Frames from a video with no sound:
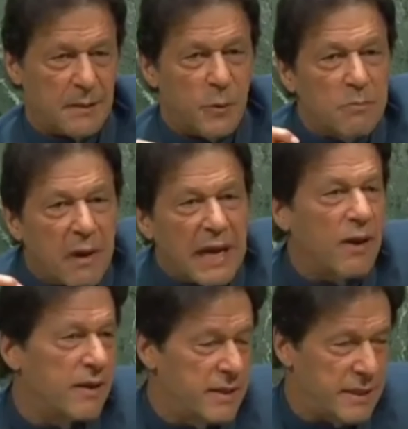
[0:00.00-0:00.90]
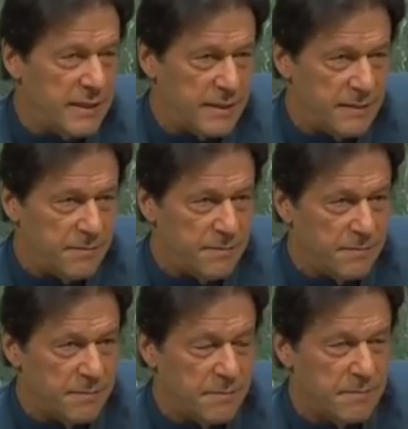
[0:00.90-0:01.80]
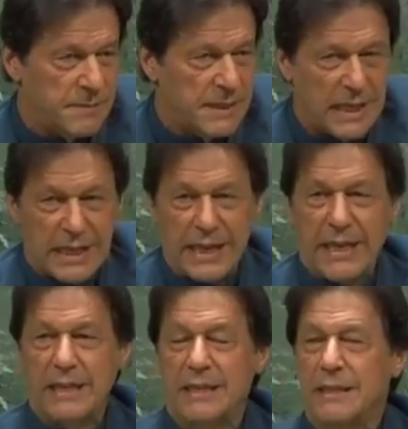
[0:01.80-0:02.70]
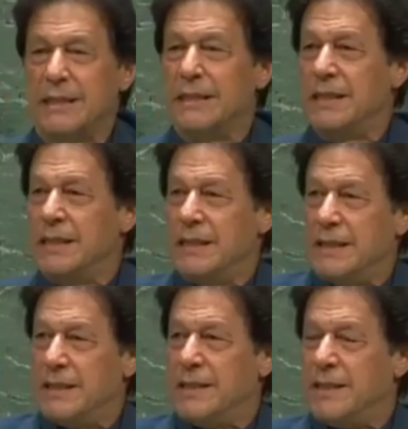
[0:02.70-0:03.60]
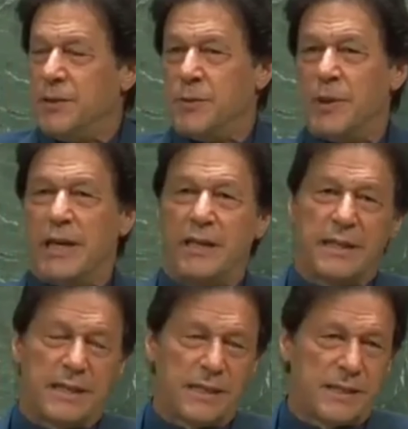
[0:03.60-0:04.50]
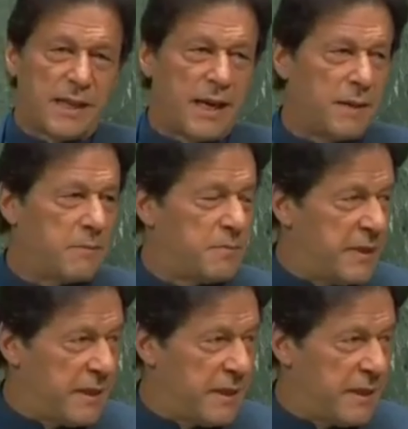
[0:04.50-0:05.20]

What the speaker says: with minorities, again, you hear that Islam